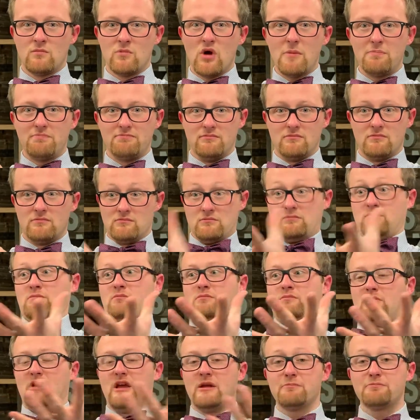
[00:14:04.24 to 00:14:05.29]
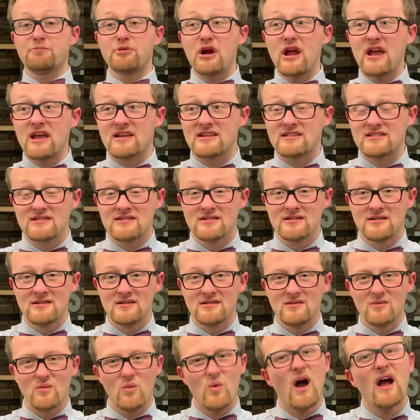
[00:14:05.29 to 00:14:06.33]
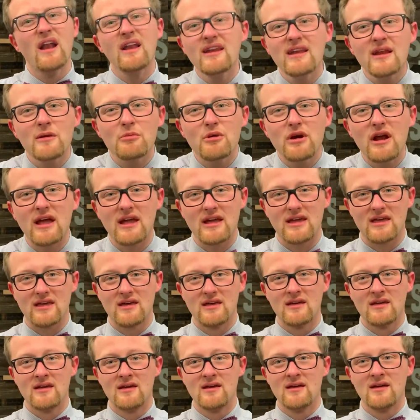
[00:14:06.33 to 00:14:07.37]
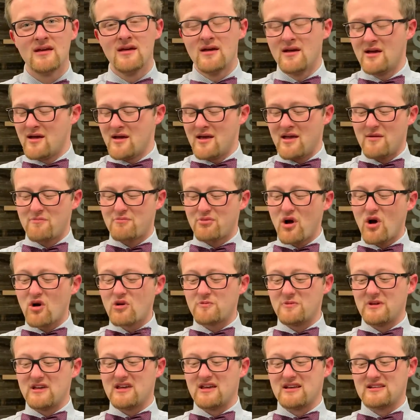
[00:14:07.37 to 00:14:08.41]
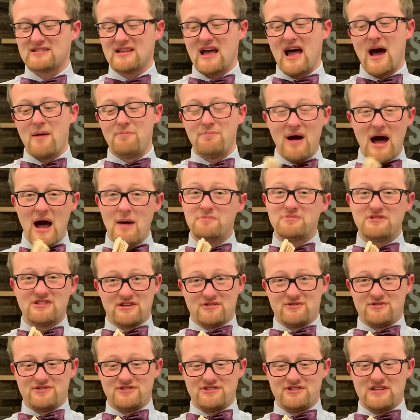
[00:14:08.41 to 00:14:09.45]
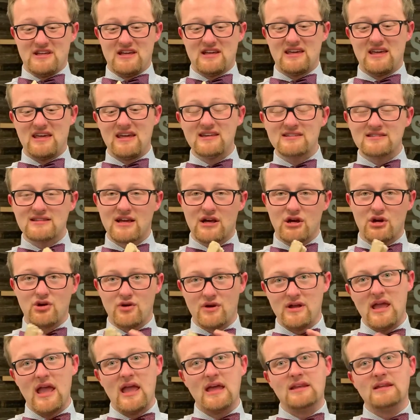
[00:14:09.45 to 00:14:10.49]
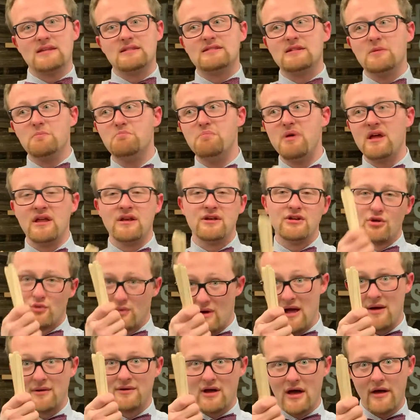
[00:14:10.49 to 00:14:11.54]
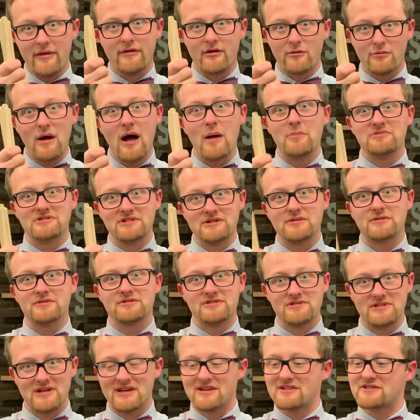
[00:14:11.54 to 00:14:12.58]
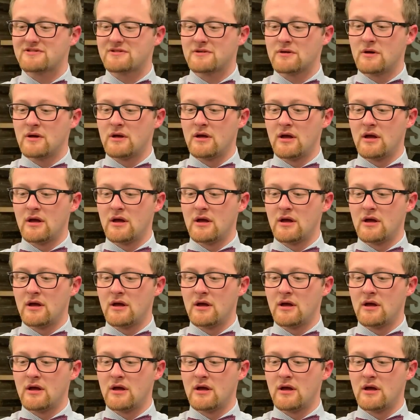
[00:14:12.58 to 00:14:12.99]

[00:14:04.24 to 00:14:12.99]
Whoop! It breaks. Why did it break? It broke because a popsicle stick isn't created to bend around other popsicle sticks.